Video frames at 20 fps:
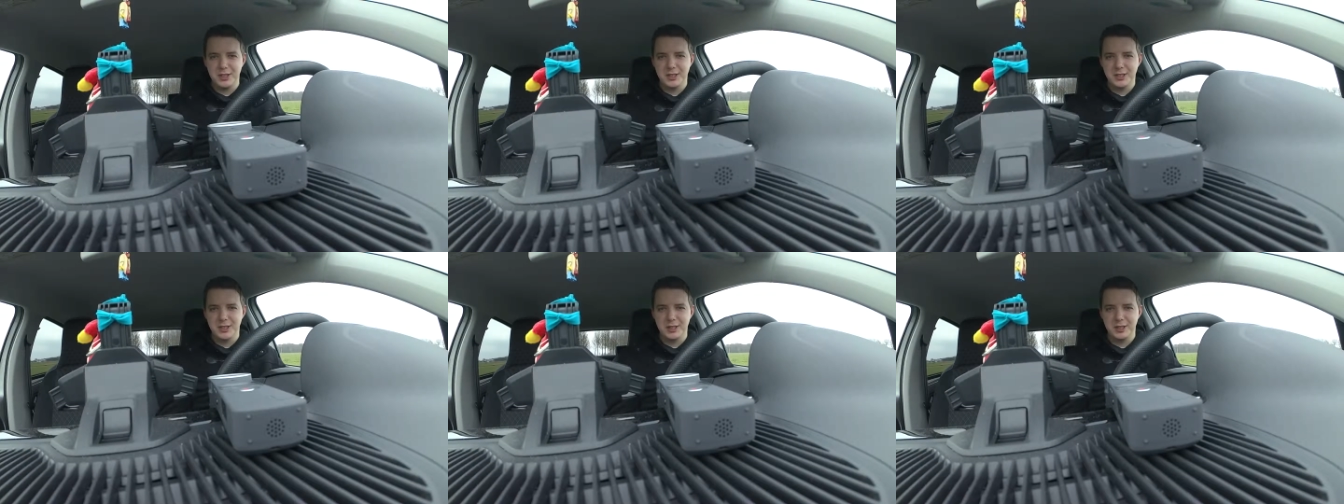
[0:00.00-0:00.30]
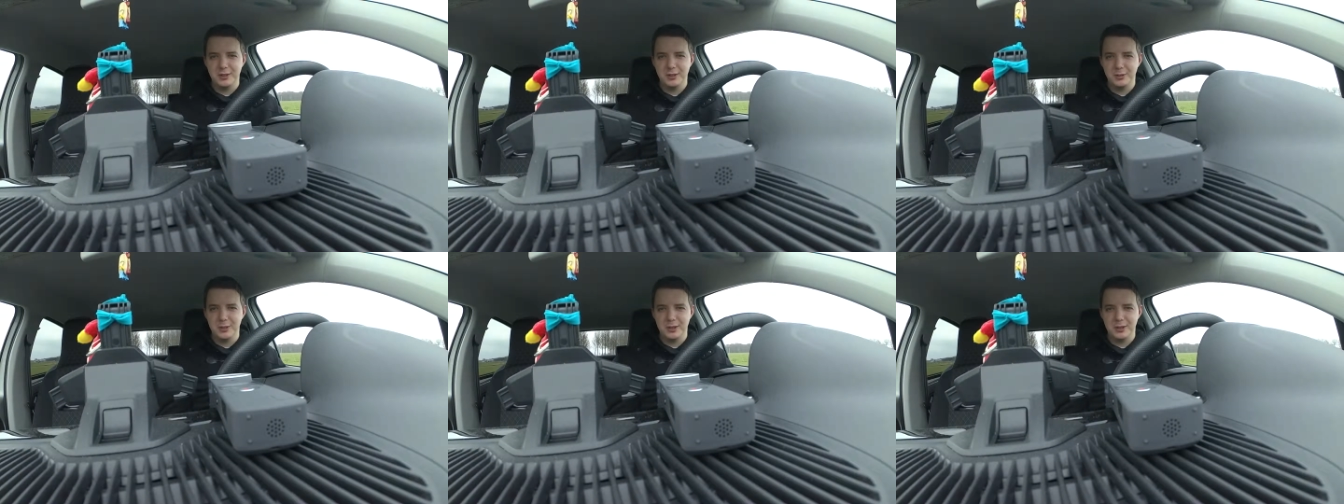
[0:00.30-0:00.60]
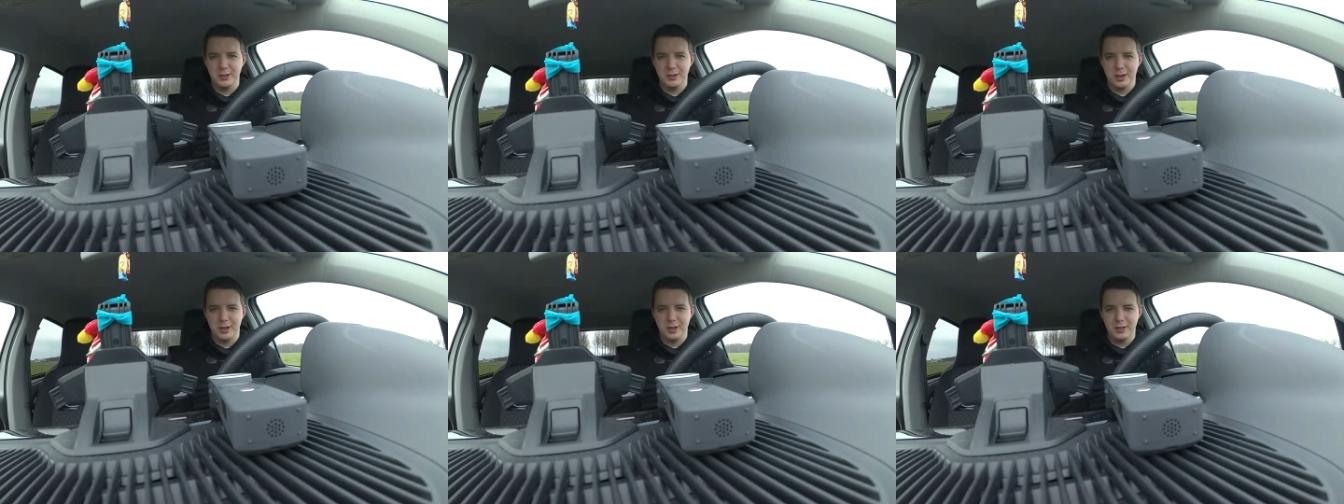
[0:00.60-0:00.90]
six
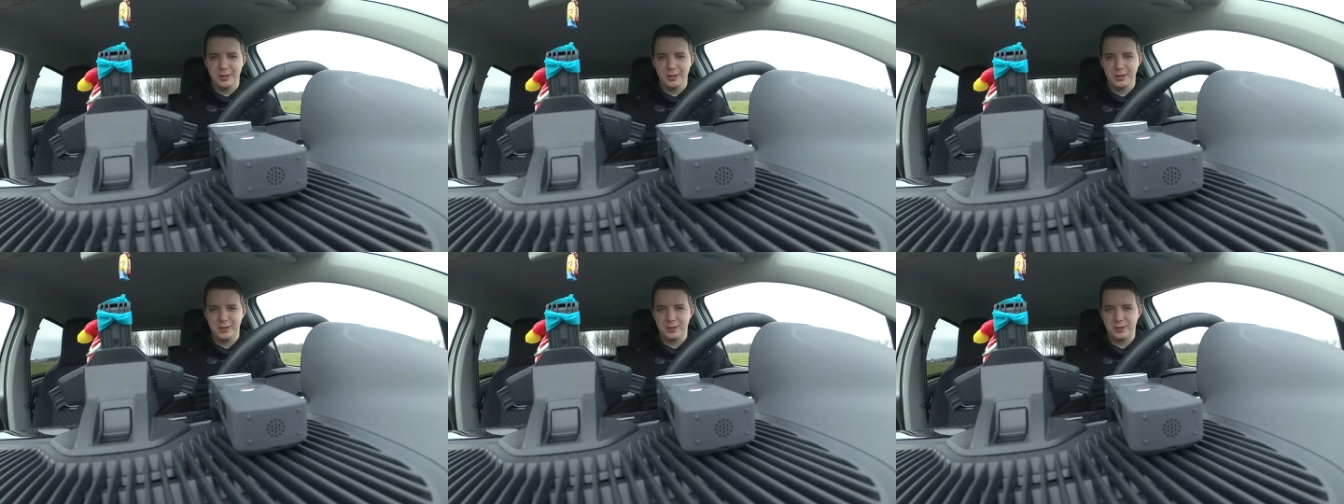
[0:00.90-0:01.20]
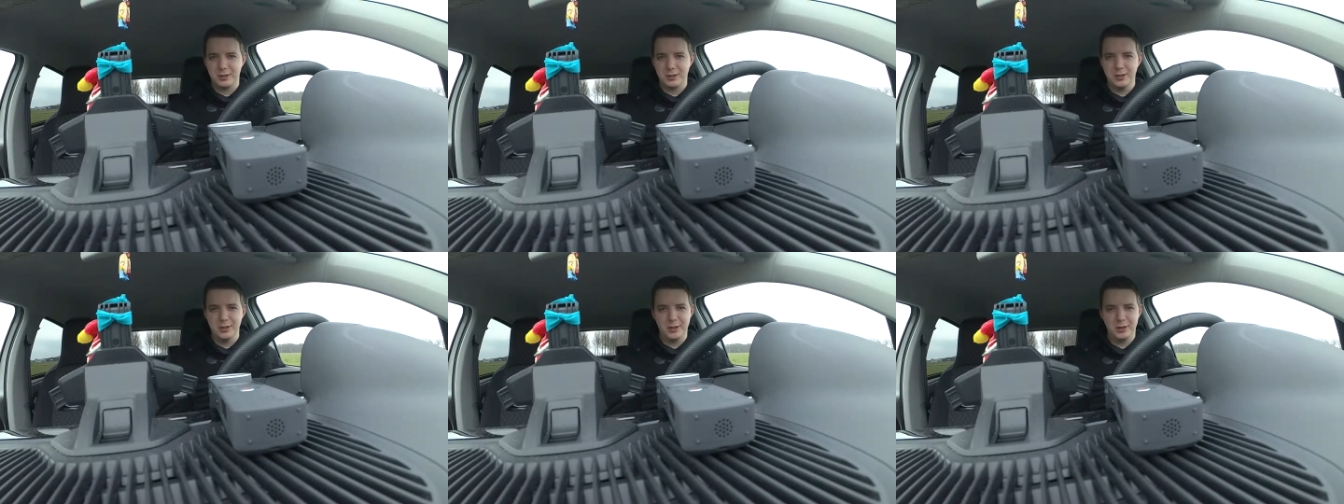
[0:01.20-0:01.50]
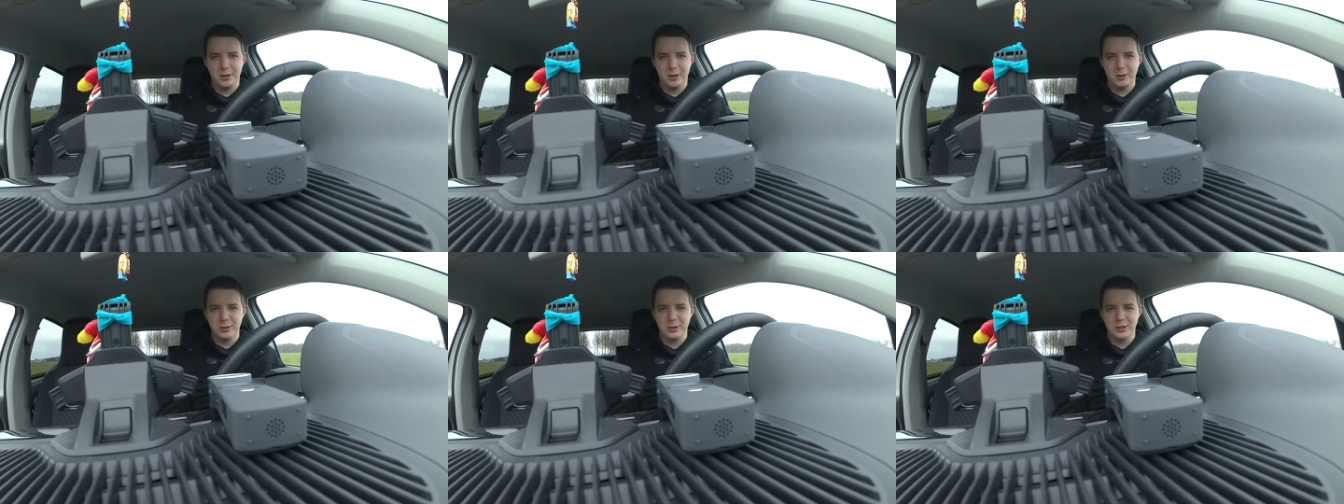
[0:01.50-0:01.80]
hundred dollars or
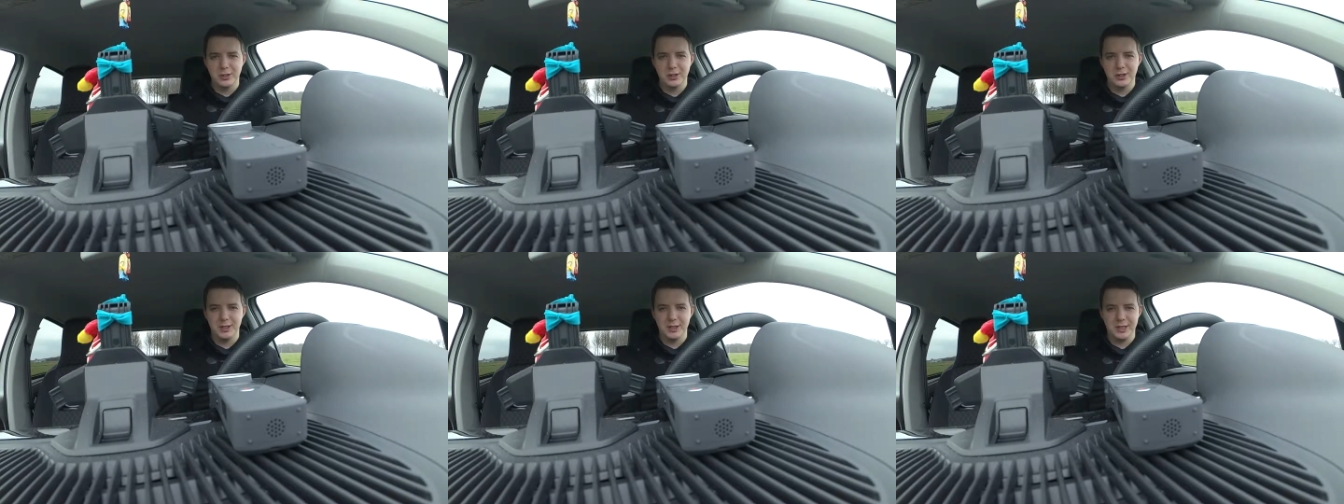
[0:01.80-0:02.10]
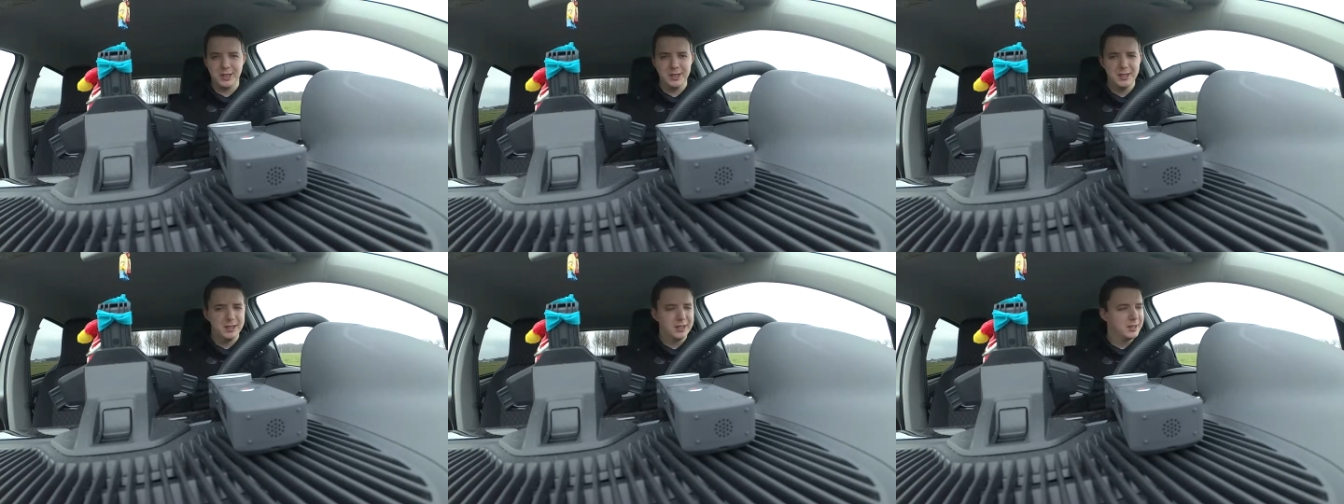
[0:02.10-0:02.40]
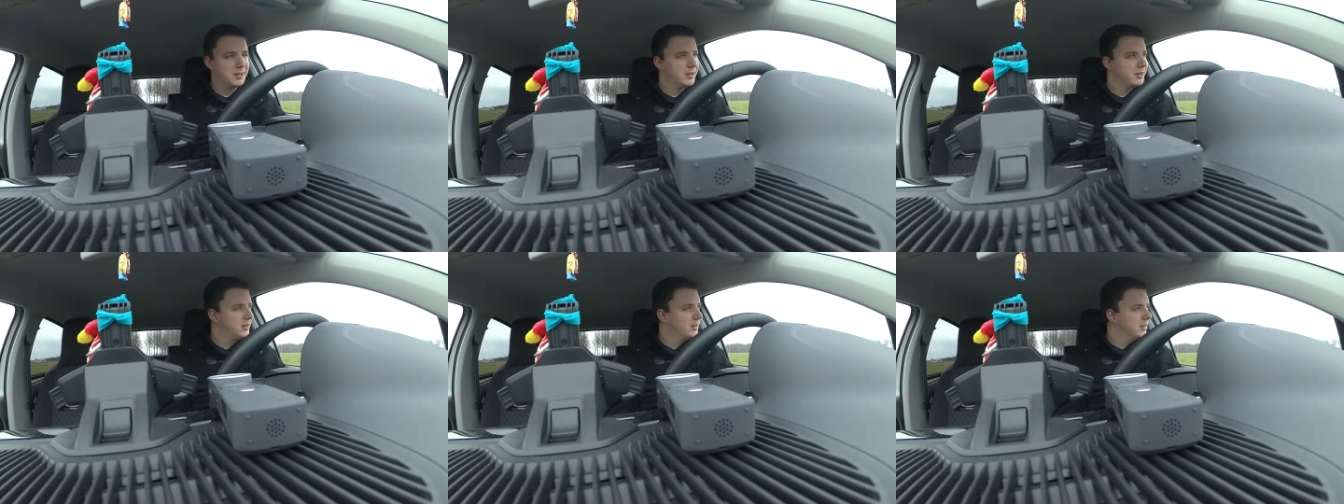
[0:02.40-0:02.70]
euros a
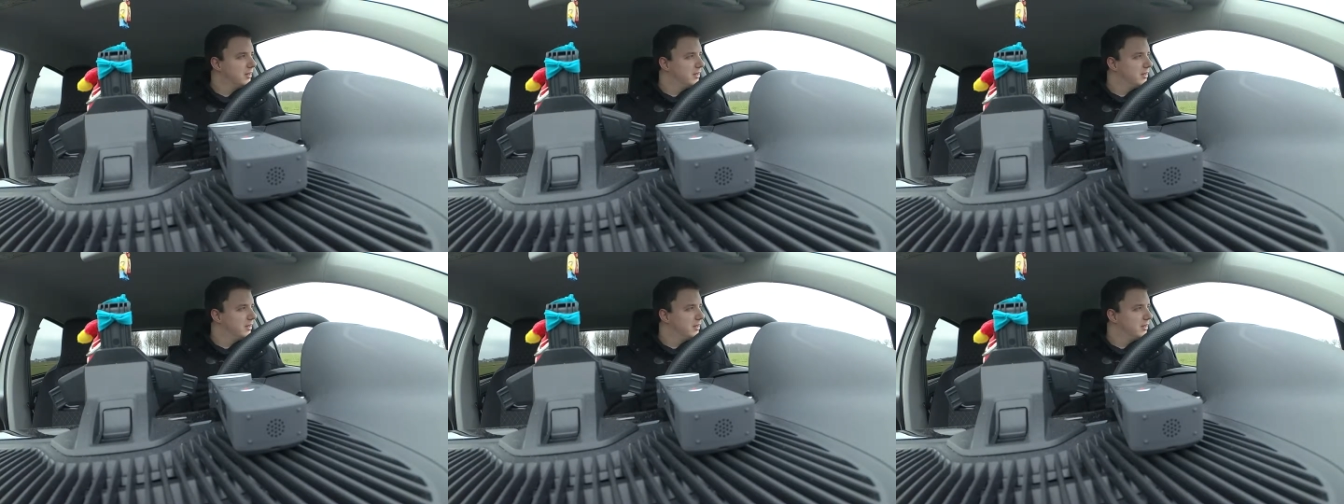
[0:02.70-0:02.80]
day